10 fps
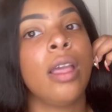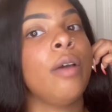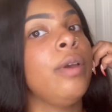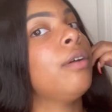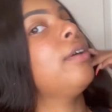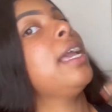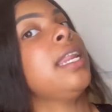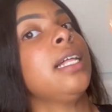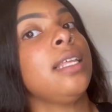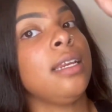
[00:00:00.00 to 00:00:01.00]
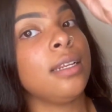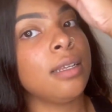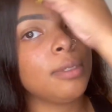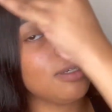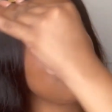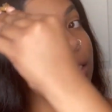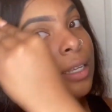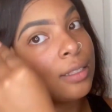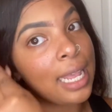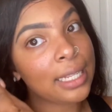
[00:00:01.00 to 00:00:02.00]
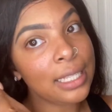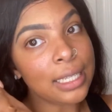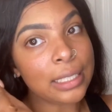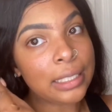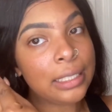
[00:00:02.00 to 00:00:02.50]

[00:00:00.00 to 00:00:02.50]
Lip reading: And we're gonna go ahead and clean it up so it can look like this.